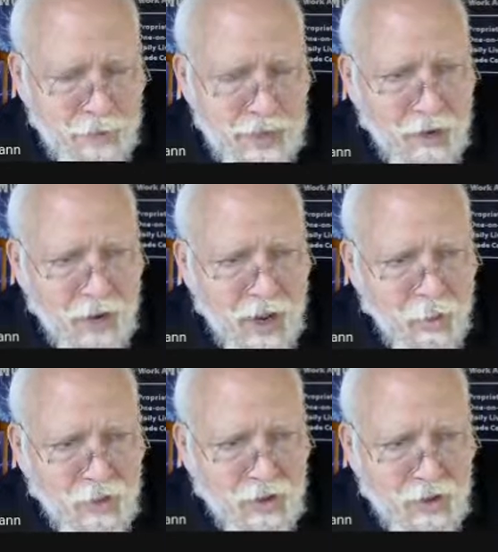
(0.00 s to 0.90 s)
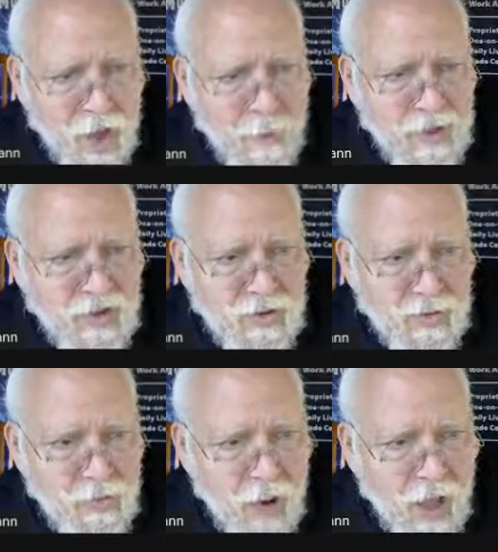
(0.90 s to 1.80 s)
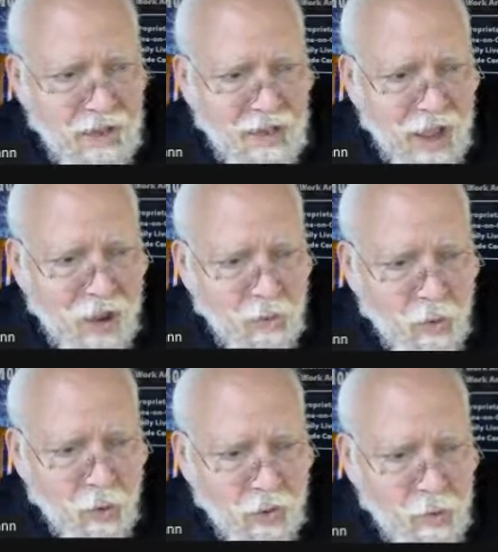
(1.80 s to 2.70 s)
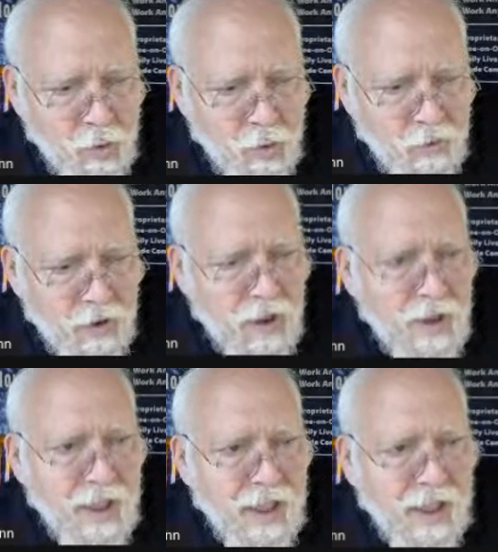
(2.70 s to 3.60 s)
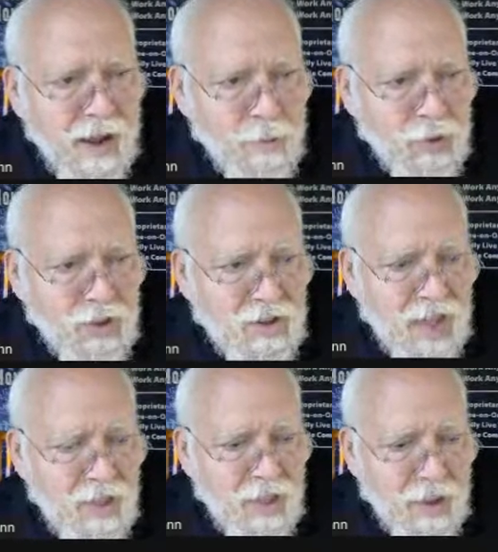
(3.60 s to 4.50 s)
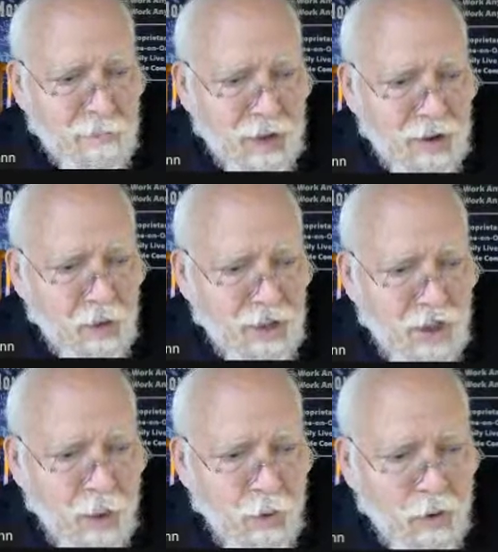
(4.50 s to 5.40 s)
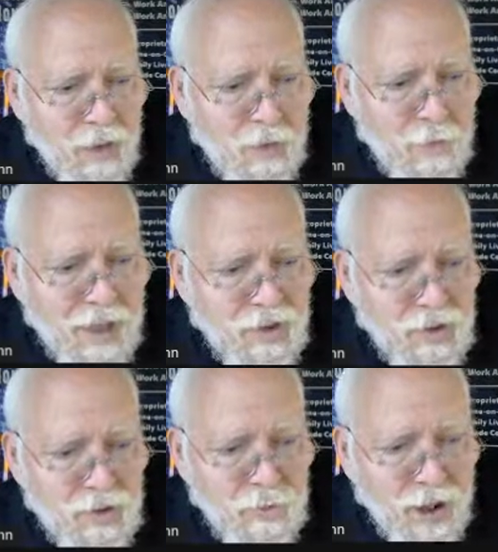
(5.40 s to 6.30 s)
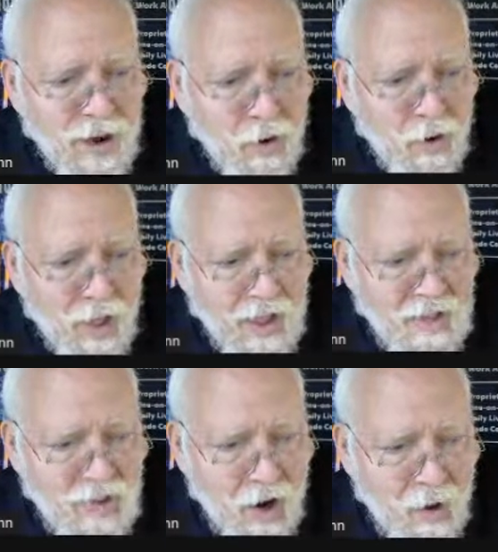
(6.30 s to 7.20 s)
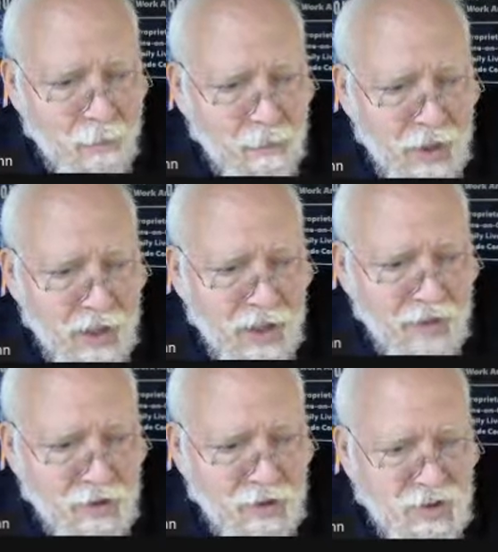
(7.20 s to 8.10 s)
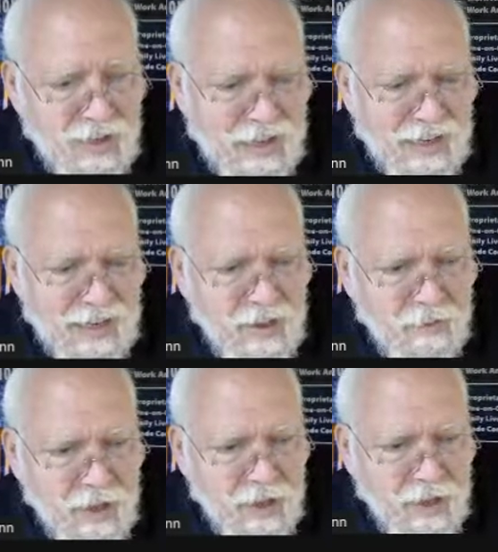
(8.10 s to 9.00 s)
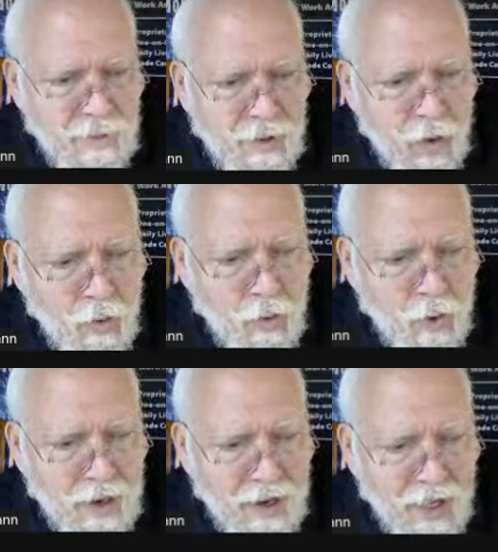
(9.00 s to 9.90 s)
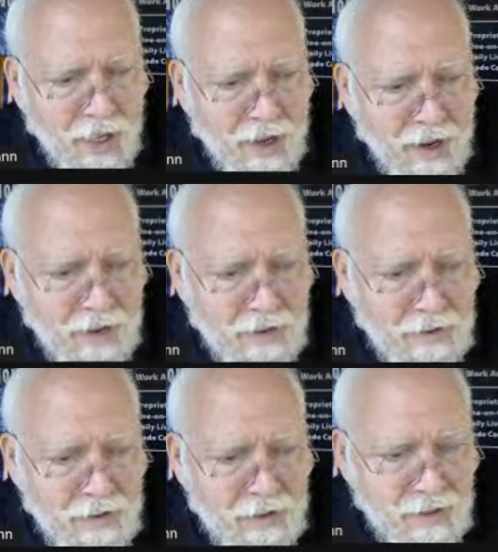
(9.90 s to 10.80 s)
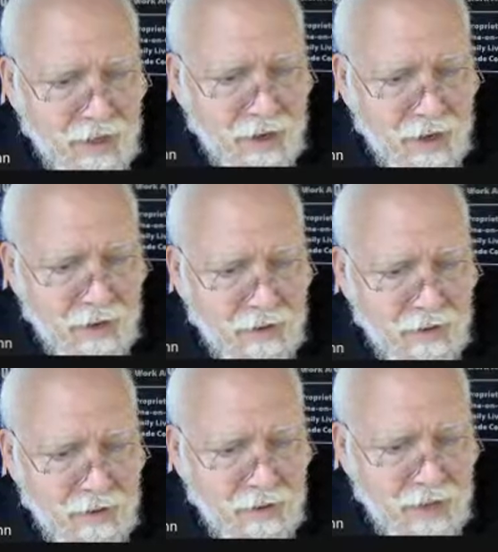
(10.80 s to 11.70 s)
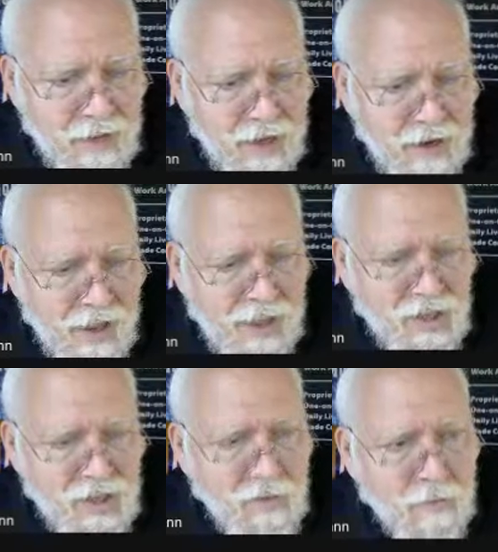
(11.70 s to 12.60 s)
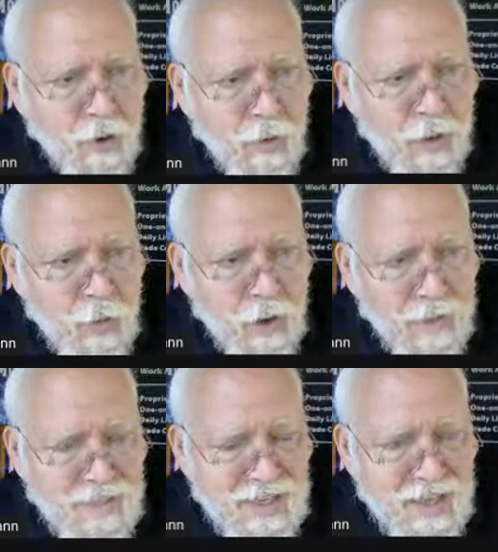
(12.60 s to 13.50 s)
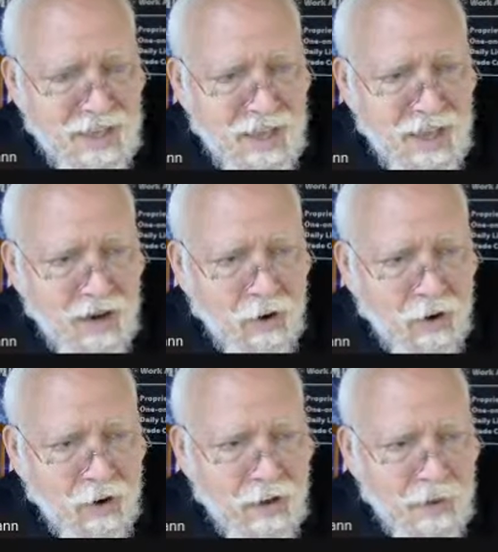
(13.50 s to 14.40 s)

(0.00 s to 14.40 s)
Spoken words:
petered out. There's not much down more in the move. And I'm going to tell that by looking at where the majors and minor lines are. If they're significantly below the red line, then it's confirming what I'm seeing here.